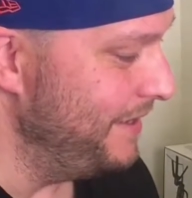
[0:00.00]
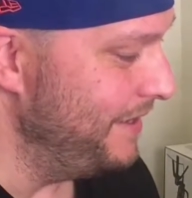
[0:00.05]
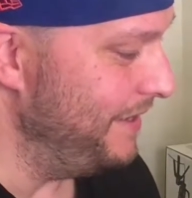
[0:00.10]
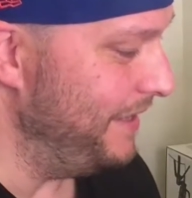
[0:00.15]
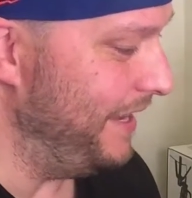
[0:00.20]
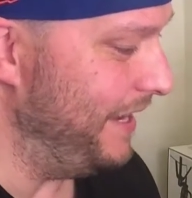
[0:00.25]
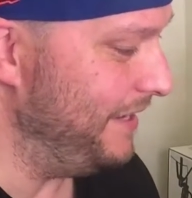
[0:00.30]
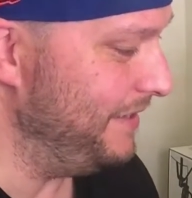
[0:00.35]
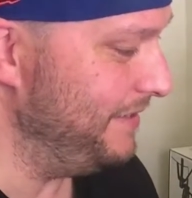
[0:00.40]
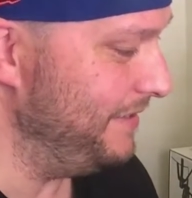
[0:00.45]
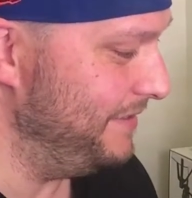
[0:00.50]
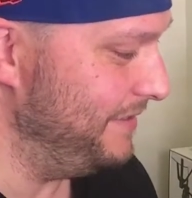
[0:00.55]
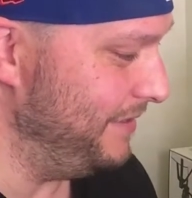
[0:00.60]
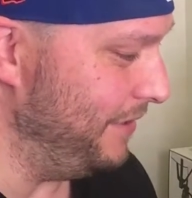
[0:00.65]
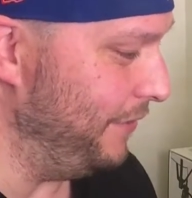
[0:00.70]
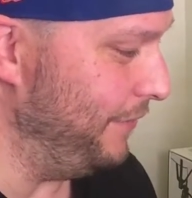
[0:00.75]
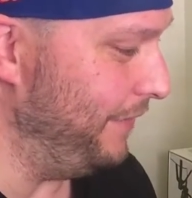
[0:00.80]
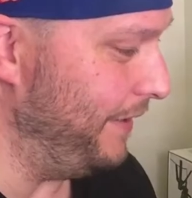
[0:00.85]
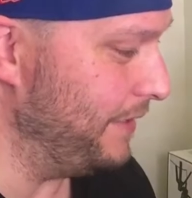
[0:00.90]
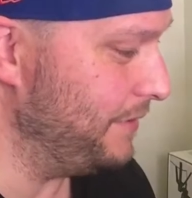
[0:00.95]
The house
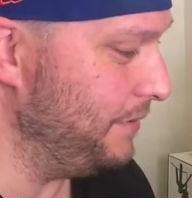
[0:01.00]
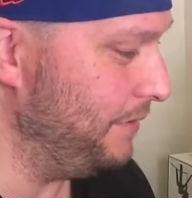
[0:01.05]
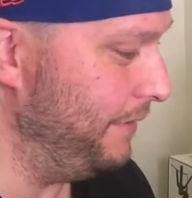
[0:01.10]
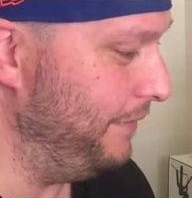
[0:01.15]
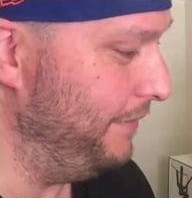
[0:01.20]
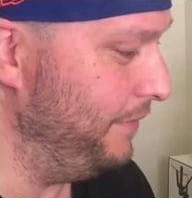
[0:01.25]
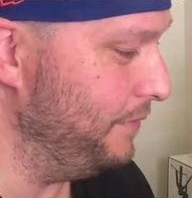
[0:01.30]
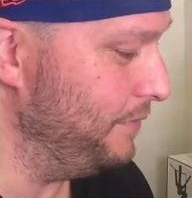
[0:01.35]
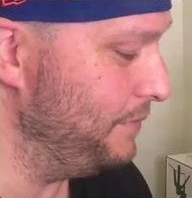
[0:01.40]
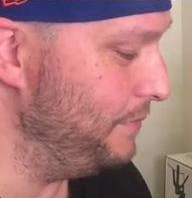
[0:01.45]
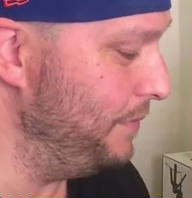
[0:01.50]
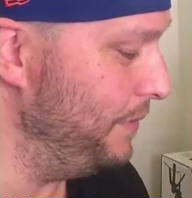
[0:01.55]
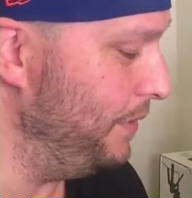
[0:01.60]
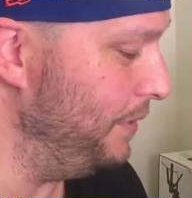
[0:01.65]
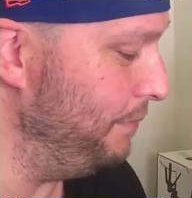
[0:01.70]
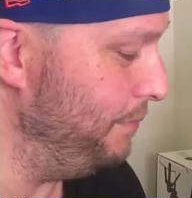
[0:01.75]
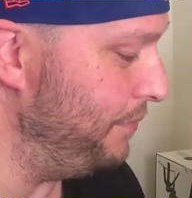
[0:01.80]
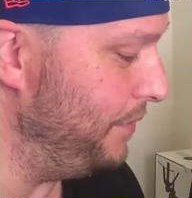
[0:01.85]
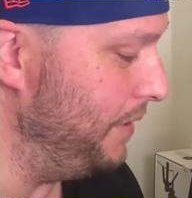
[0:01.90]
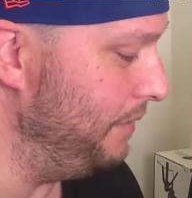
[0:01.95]
itself actually feels
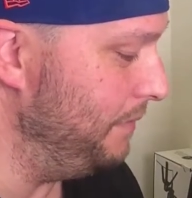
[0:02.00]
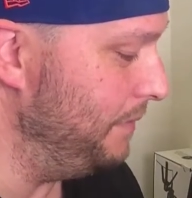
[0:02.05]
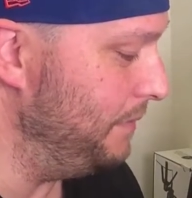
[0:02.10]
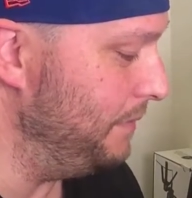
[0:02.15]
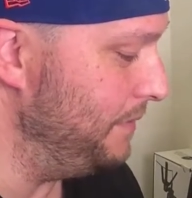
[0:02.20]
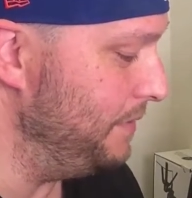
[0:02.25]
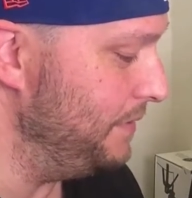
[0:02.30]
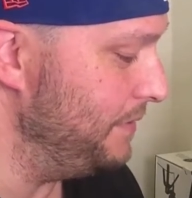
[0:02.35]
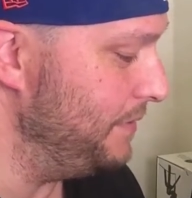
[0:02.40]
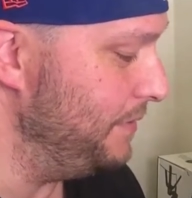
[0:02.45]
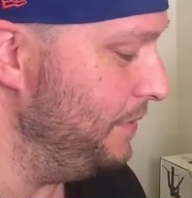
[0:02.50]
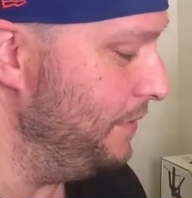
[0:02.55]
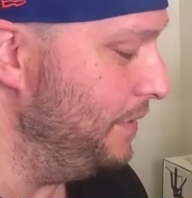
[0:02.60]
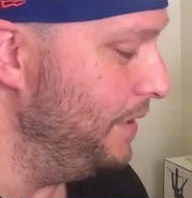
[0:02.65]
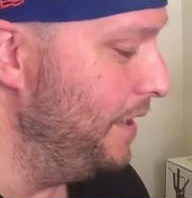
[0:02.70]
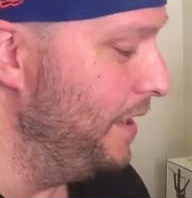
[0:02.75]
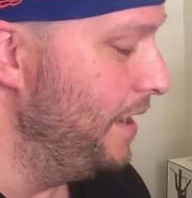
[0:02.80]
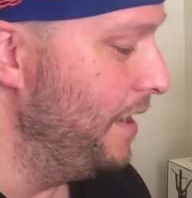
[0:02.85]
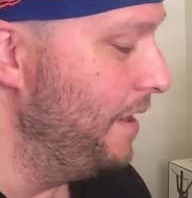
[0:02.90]
really premium, which is good.